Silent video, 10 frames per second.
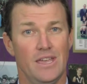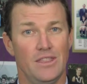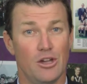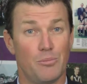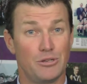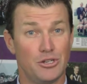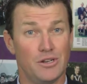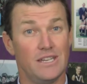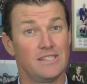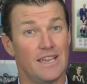The
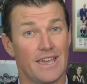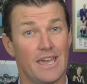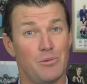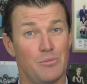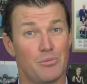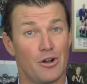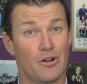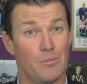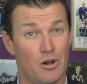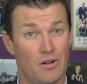opportunities our camping
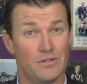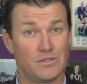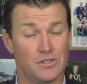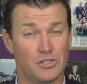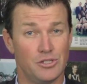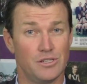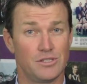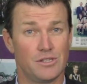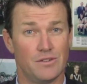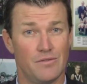program offers for
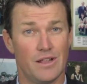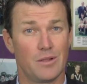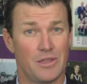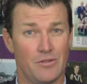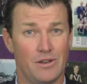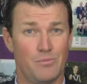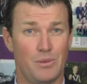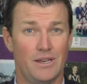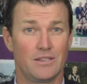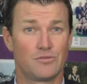students to develop their
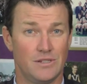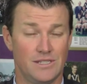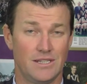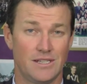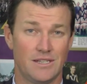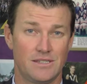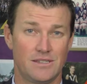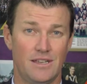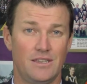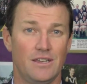independence, resilience,
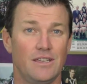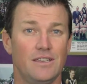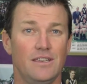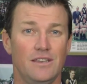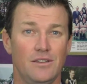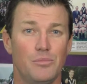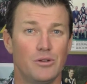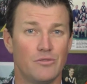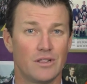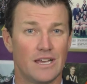and to continue to
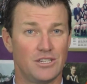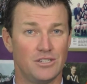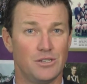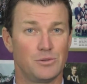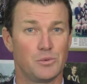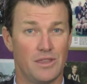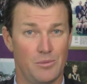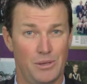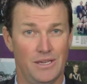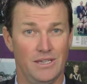build relationships with their
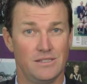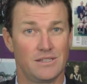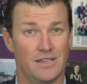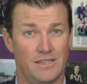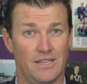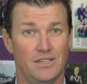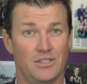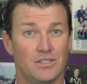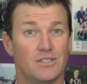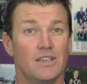peers and
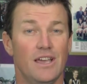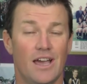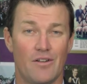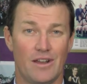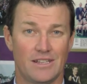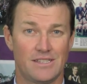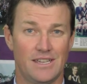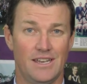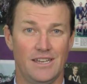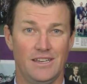teachers are
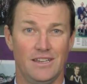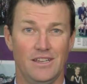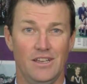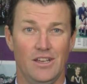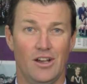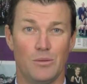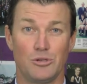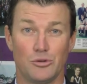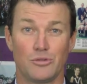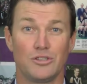outstanding. I'm
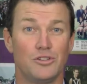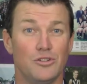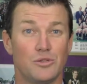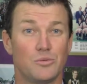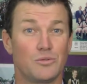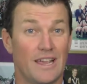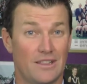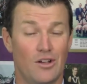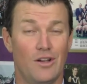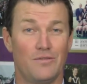sure the students will take
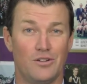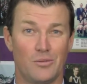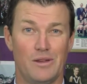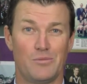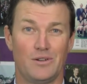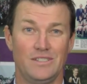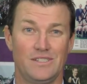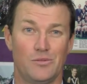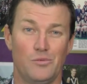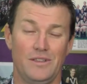lifelong
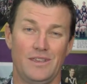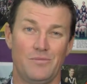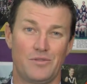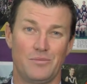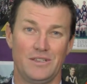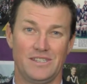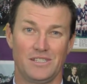memories with them from this